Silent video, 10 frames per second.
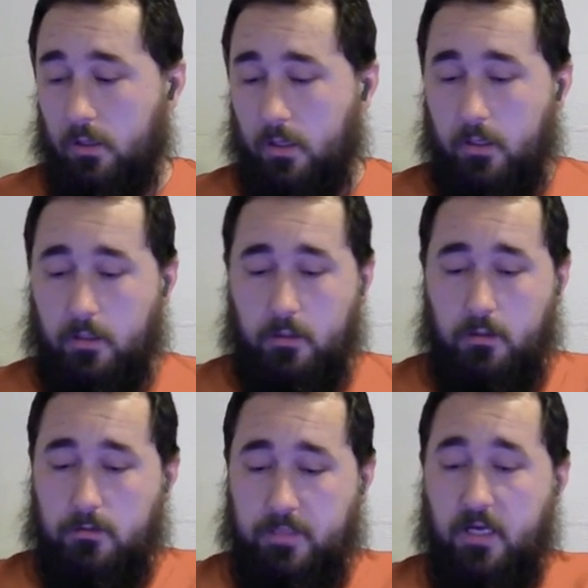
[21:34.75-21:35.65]

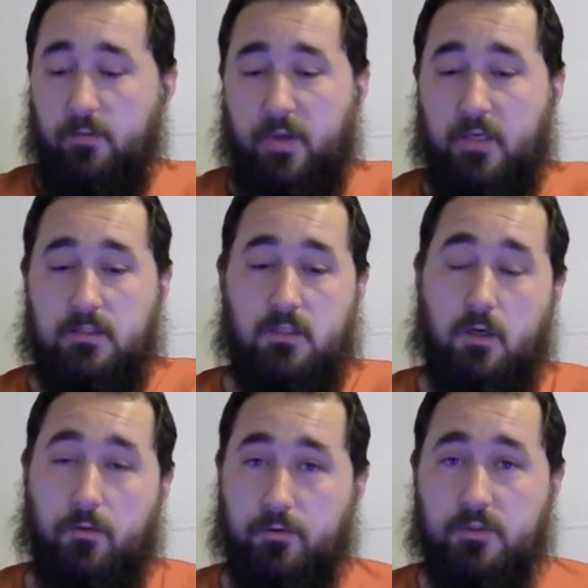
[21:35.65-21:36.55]
a database
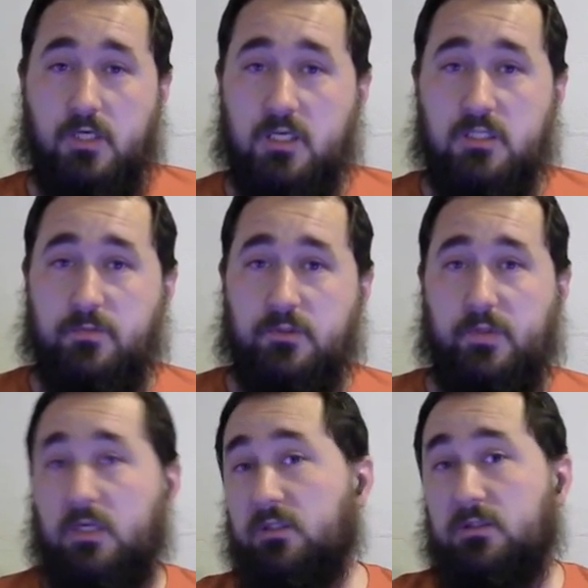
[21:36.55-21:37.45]
on those customers
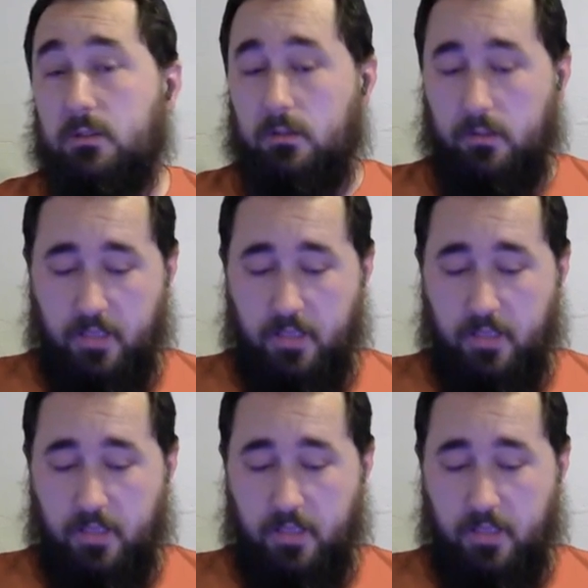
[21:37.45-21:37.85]
because